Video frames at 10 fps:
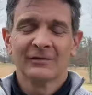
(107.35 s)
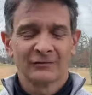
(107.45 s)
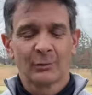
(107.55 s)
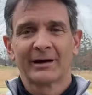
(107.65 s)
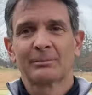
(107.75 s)

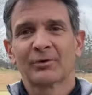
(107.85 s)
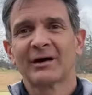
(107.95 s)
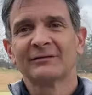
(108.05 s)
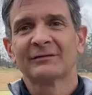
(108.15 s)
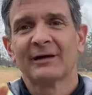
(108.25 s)
So we got
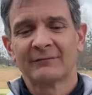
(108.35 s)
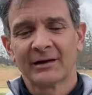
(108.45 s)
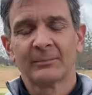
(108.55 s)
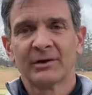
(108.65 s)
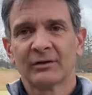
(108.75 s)
price,
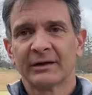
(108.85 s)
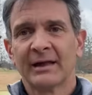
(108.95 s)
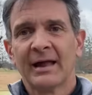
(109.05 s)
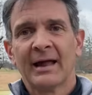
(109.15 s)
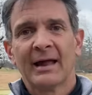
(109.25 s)

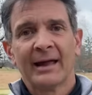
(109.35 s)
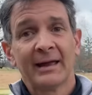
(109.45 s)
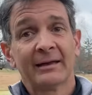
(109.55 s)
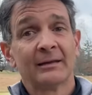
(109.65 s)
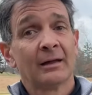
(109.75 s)
availability,
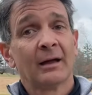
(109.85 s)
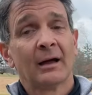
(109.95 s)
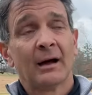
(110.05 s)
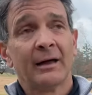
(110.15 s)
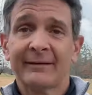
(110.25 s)
and
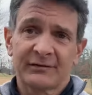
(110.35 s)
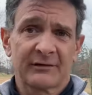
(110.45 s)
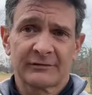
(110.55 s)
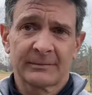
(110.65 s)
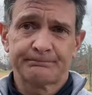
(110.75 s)

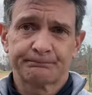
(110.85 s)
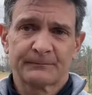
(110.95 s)
efficacy.